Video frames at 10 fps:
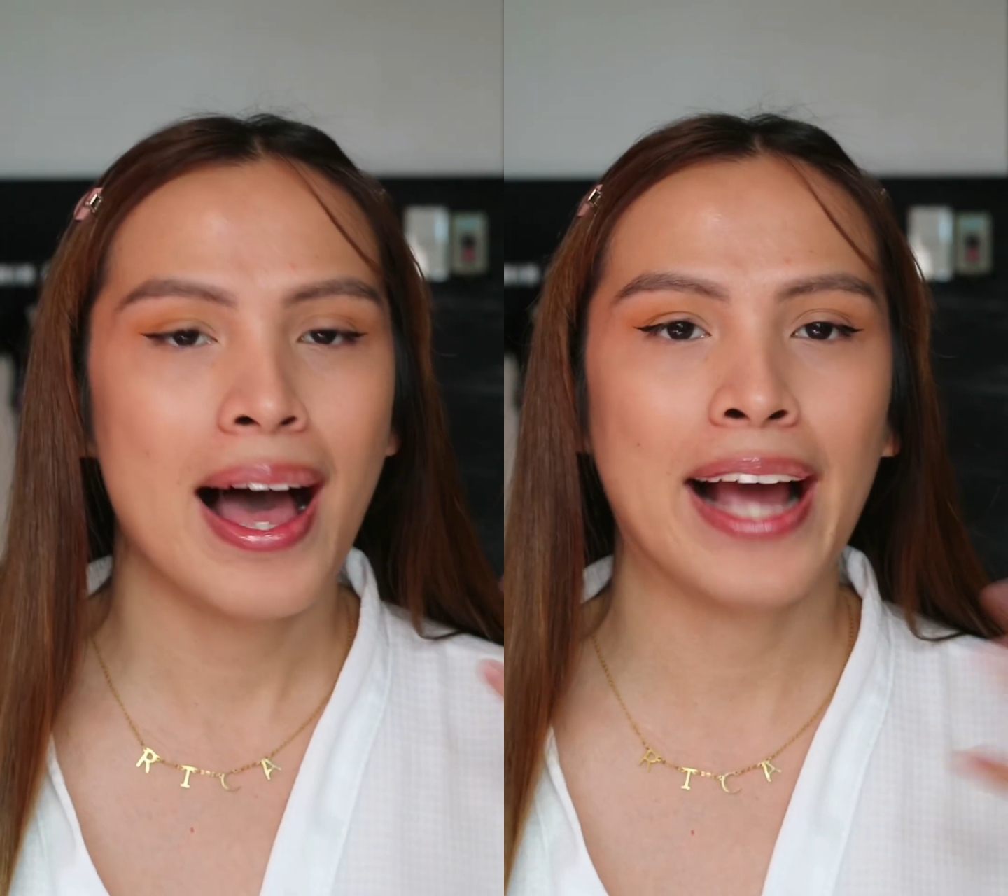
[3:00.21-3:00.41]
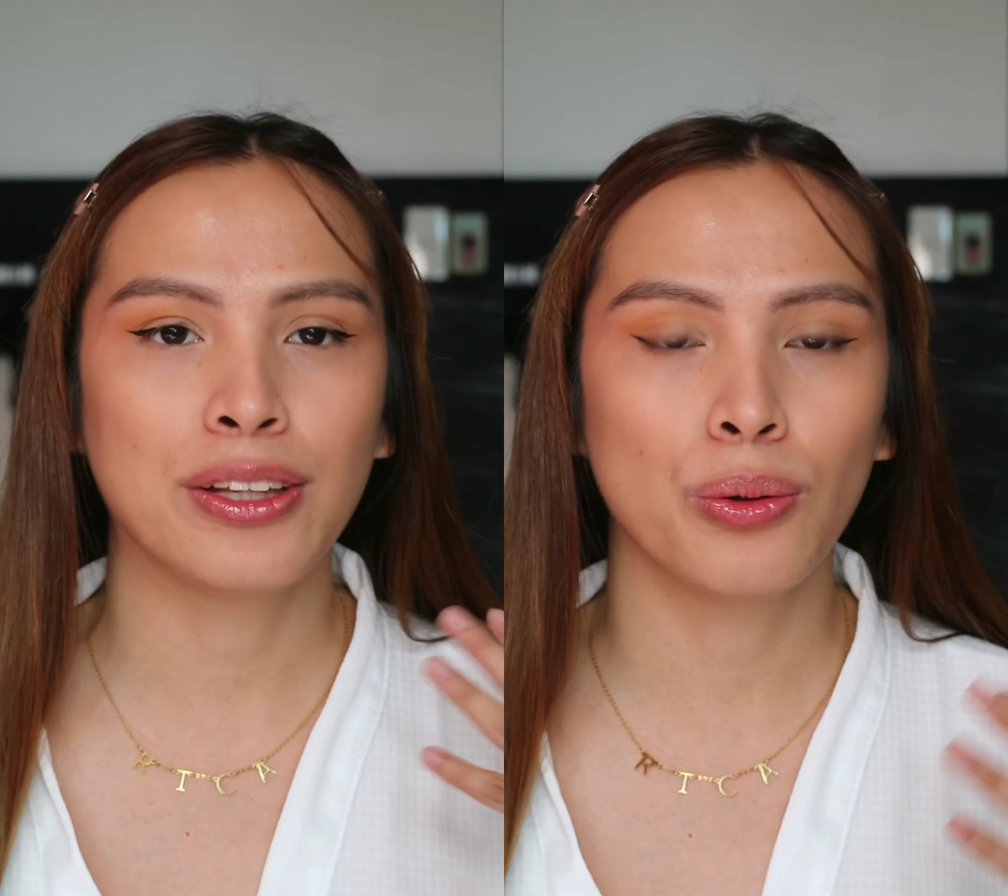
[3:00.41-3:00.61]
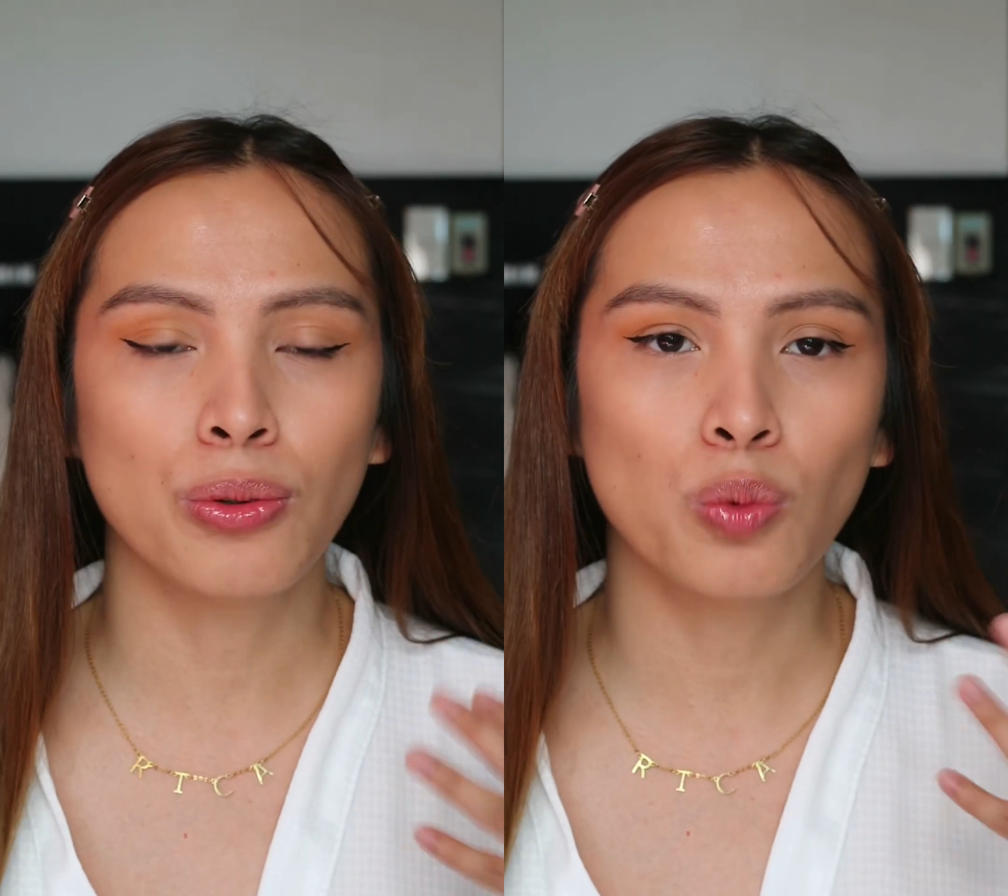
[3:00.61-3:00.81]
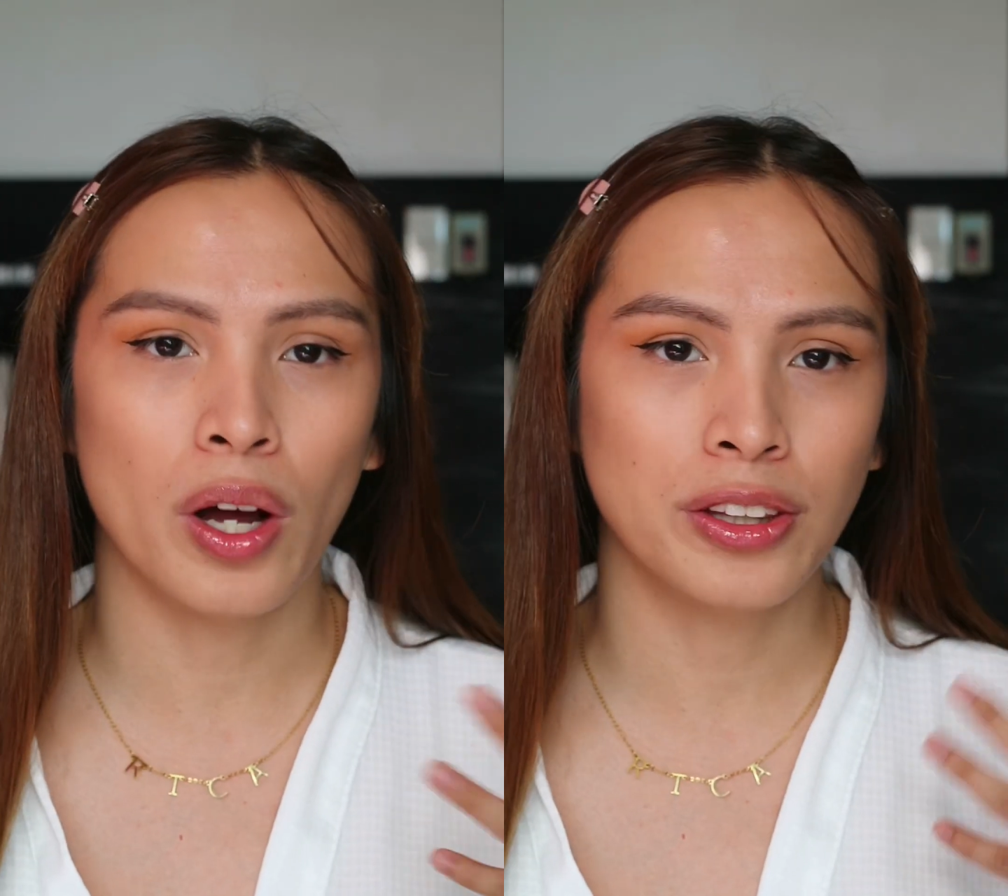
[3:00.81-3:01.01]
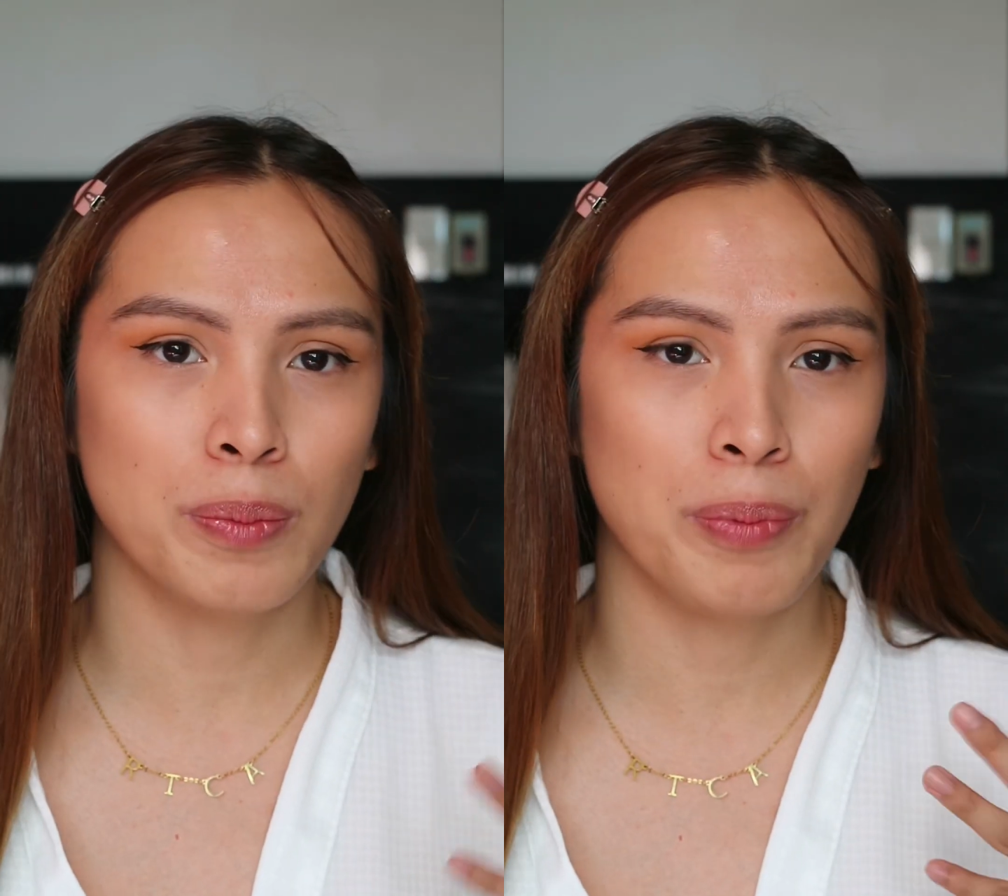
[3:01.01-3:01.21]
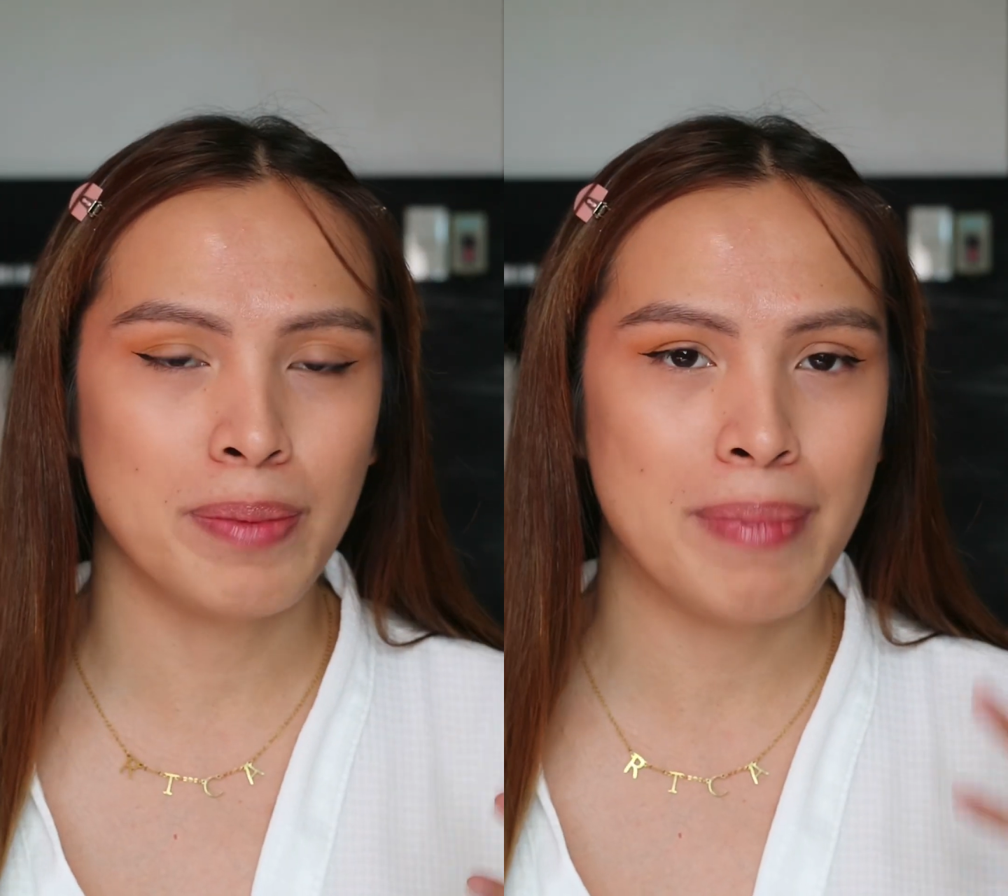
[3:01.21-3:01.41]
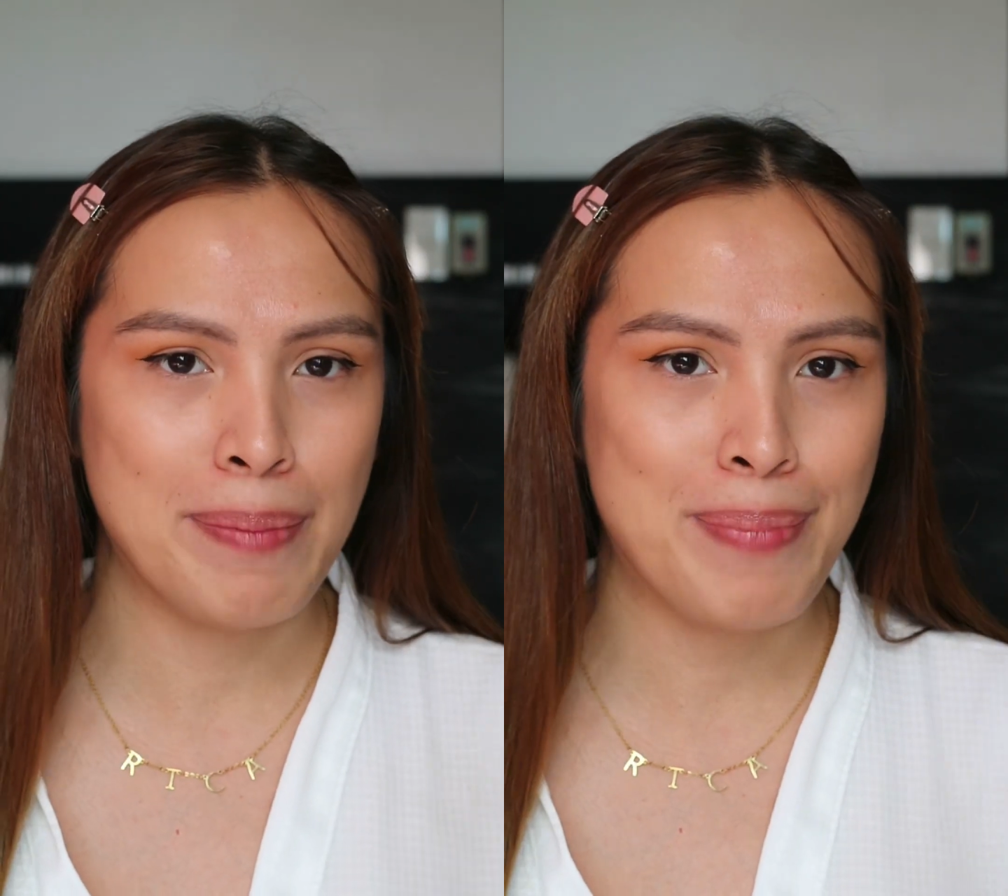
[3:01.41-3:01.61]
I don't want to put my